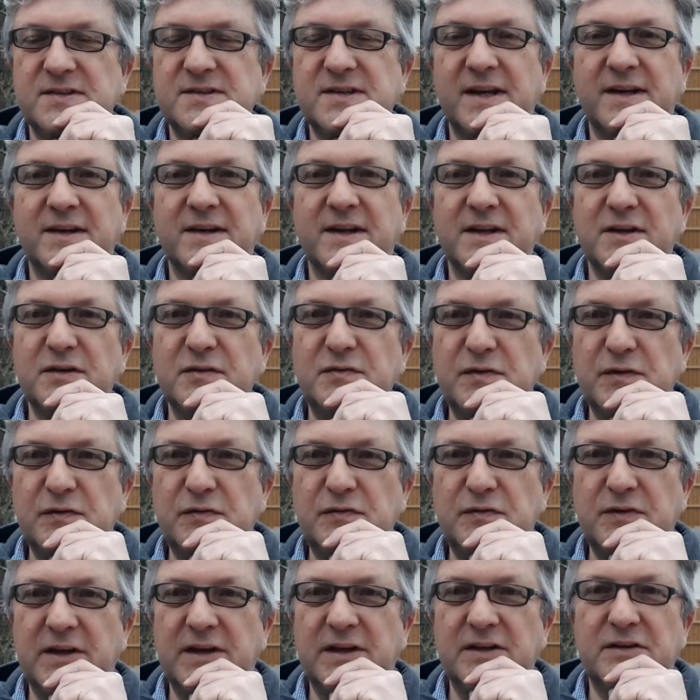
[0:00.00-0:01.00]
Sunday the
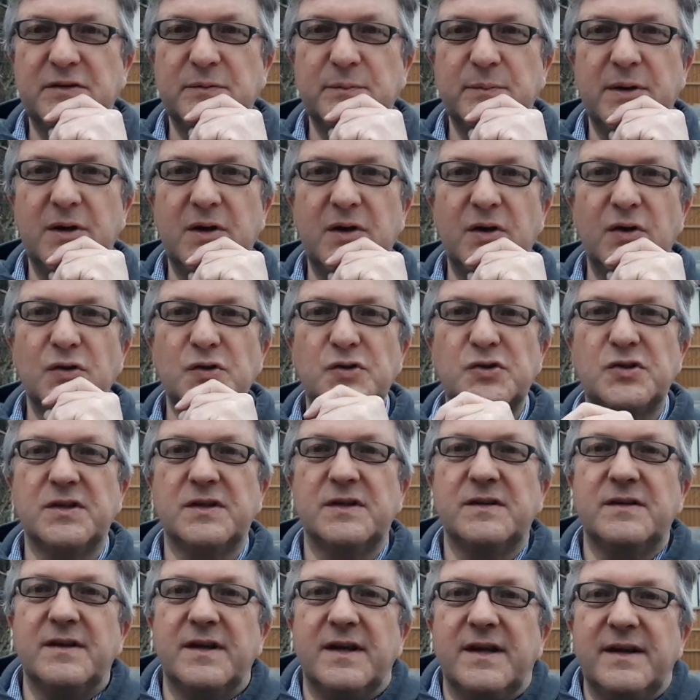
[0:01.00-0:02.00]
15th of March,
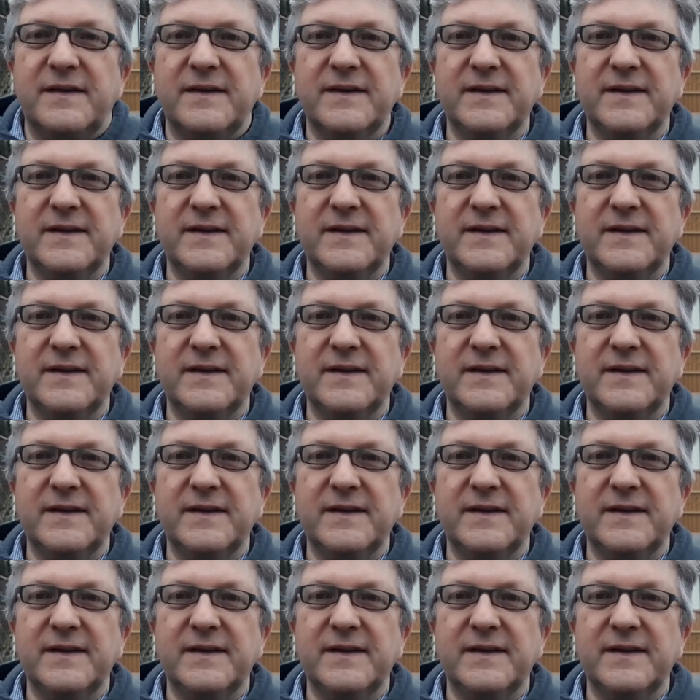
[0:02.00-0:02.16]
and